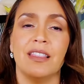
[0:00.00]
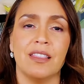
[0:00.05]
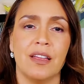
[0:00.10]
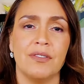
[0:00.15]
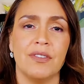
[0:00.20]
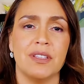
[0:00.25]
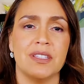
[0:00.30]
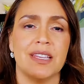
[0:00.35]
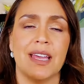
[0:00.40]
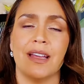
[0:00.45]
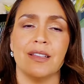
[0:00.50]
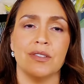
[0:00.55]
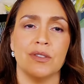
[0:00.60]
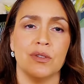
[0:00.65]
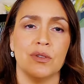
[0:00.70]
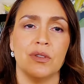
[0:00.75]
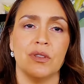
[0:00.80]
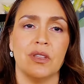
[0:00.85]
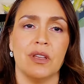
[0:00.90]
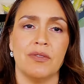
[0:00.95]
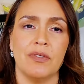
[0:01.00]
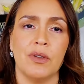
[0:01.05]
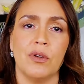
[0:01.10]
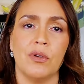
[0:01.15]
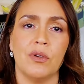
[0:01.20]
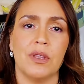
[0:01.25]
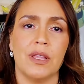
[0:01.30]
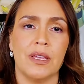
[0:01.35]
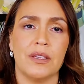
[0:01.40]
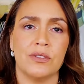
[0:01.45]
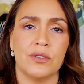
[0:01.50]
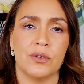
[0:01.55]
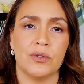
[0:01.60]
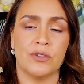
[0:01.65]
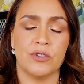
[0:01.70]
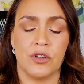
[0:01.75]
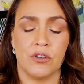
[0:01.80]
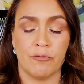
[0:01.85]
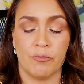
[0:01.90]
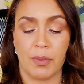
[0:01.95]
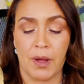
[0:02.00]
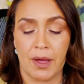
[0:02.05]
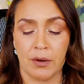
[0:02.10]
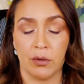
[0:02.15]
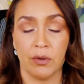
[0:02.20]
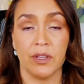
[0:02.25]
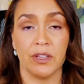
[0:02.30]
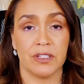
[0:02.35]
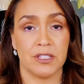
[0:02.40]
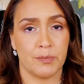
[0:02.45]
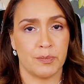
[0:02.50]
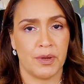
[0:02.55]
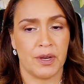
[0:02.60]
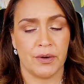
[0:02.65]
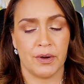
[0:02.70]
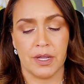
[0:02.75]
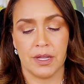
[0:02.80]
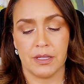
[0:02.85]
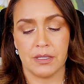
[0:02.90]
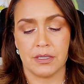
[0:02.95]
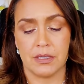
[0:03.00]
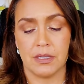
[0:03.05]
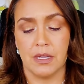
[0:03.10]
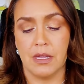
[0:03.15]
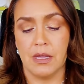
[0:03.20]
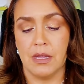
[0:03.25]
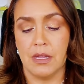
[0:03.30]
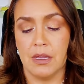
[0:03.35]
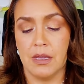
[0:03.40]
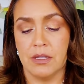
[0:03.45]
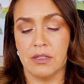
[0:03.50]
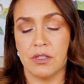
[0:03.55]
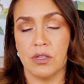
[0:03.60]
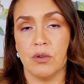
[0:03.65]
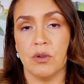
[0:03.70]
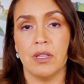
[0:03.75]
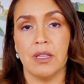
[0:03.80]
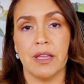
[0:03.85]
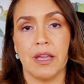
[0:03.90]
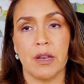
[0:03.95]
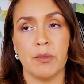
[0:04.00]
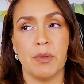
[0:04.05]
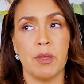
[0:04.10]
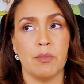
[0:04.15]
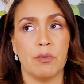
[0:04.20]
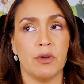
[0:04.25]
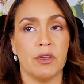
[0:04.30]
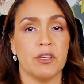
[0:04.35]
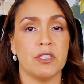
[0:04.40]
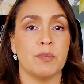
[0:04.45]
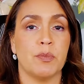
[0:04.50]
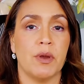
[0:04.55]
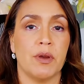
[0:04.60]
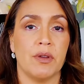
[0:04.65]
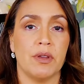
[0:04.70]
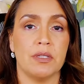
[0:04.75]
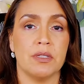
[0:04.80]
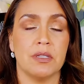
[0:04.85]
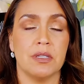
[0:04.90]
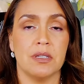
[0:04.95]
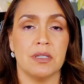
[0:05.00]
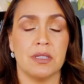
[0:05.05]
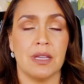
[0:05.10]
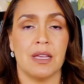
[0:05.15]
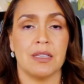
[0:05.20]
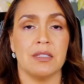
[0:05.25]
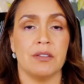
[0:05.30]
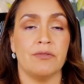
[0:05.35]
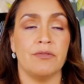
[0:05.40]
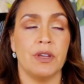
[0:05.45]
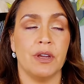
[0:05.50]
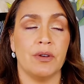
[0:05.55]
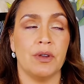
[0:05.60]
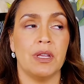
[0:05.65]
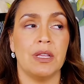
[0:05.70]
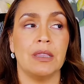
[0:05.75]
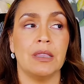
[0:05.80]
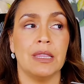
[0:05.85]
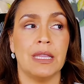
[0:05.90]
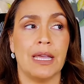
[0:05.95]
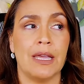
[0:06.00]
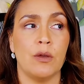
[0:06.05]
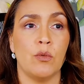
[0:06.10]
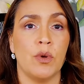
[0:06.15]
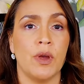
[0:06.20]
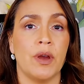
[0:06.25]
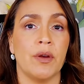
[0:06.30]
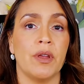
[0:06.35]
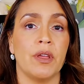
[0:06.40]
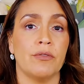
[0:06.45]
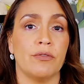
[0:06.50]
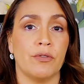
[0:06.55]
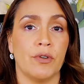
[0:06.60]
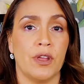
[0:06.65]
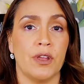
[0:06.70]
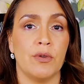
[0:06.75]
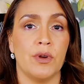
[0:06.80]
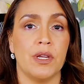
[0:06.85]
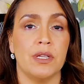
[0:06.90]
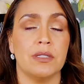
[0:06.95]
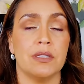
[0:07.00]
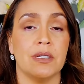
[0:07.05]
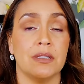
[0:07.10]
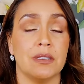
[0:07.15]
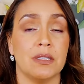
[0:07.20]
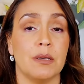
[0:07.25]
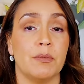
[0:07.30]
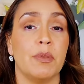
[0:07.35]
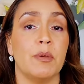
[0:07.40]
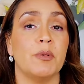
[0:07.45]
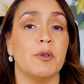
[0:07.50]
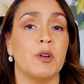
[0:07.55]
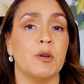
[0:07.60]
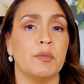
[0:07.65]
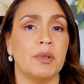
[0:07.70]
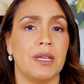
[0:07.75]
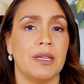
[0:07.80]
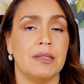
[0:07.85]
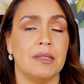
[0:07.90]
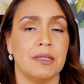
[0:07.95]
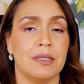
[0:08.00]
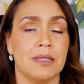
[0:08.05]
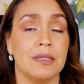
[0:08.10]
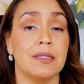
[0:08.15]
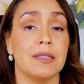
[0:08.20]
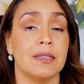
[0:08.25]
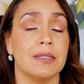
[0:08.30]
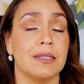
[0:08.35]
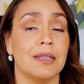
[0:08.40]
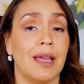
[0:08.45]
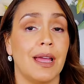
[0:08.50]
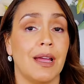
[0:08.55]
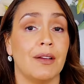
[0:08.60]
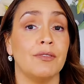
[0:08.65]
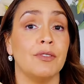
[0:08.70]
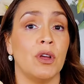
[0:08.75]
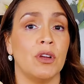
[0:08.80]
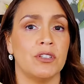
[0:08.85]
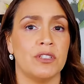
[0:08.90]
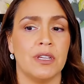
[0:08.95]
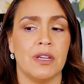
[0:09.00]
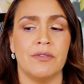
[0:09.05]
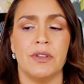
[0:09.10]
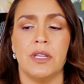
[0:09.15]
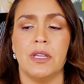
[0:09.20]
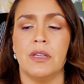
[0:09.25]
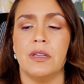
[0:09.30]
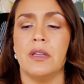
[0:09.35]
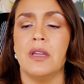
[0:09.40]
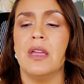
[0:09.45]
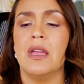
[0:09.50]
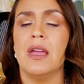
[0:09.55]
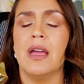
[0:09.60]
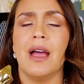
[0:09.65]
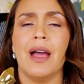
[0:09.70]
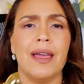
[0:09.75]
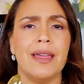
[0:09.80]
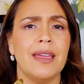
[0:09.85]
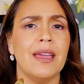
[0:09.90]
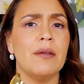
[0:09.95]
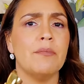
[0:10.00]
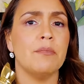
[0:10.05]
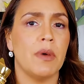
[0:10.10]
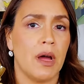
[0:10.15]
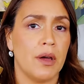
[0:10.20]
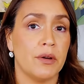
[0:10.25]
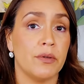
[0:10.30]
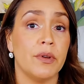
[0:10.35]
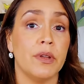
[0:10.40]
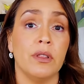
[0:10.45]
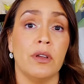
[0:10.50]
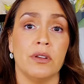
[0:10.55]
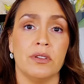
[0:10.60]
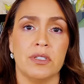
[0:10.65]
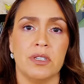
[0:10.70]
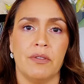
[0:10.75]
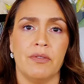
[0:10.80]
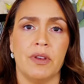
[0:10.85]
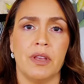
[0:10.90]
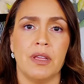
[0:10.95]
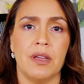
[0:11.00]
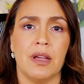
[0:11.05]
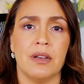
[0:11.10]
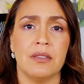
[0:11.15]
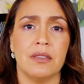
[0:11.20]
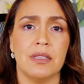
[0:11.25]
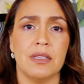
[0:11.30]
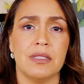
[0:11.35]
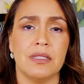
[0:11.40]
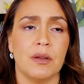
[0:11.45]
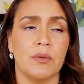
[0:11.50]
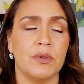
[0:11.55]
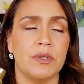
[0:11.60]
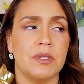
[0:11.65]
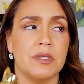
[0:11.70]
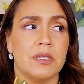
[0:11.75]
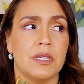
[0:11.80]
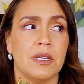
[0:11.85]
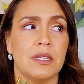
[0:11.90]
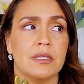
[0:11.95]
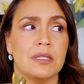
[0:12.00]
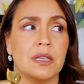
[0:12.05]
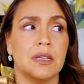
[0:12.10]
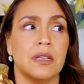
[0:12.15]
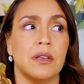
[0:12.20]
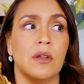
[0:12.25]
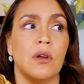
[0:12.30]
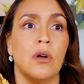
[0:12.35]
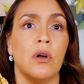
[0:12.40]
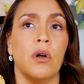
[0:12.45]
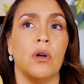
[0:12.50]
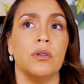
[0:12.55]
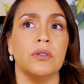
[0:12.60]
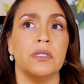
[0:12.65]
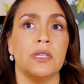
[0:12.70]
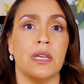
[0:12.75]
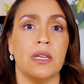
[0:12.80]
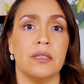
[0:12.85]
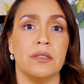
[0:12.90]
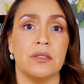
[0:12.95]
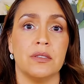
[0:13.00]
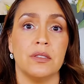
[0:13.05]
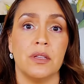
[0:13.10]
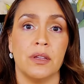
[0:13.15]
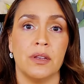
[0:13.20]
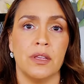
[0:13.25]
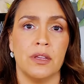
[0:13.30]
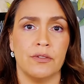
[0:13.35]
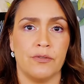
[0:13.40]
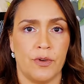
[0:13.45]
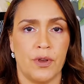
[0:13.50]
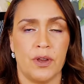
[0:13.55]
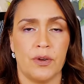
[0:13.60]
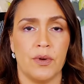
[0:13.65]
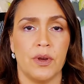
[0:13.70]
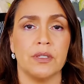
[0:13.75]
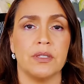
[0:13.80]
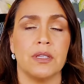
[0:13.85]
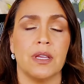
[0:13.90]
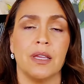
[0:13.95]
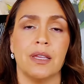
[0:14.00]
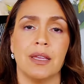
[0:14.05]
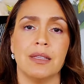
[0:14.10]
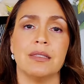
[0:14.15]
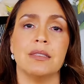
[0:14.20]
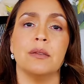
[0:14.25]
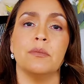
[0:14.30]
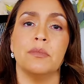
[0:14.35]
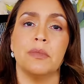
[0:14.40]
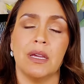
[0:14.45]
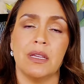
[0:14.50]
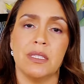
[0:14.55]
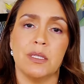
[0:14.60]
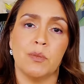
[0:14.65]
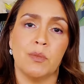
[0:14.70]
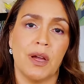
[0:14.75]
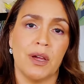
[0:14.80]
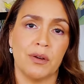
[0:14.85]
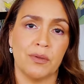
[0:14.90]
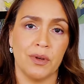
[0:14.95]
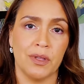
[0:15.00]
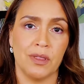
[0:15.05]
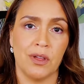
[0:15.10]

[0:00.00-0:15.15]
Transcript: love the tassel. Love the whole like Xerjoff bottle experience. So a lot of people experience this as a very light wearing fragrance, and some people complain that this doesn't have longevity. I get moderate longevity out of this. I wouldn't say it's like an all day stunning fragrance. I get some nice moderate